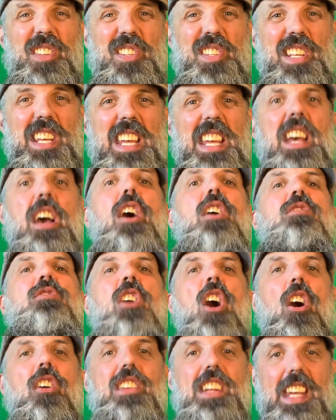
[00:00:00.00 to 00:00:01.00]
see,
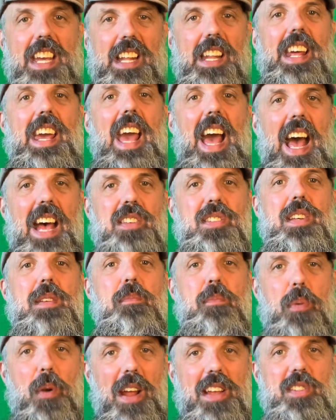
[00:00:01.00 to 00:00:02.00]
not nearly as
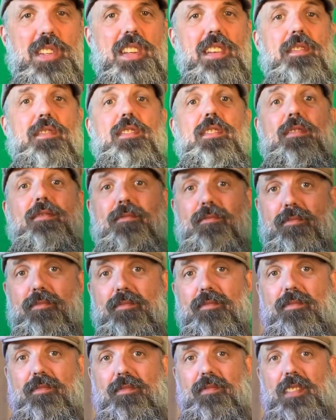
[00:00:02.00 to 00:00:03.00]
impressive.
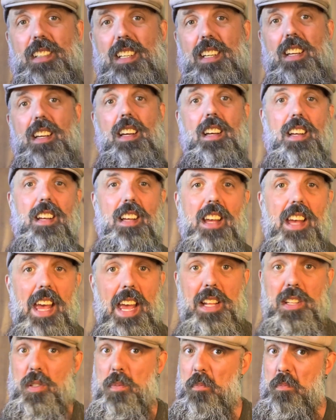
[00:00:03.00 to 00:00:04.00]

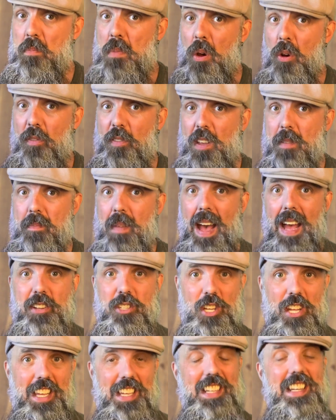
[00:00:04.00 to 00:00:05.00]
It's movie
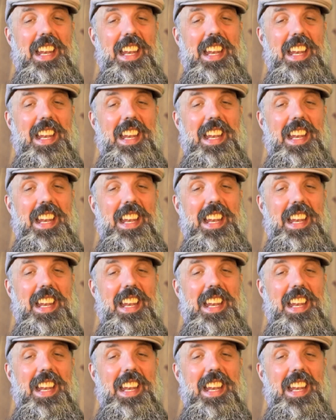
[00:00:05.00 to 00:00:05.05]
magic.